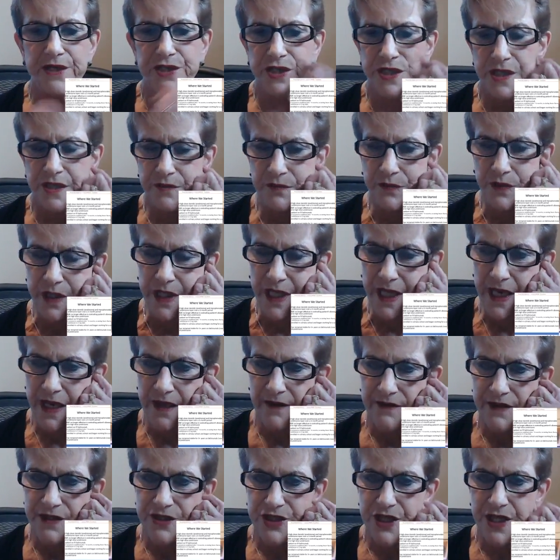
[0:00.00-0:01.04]
she didn't really
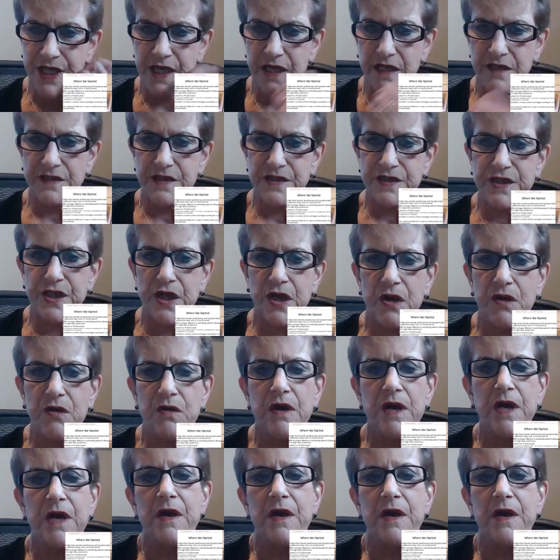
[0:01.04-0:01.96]
have a chance. So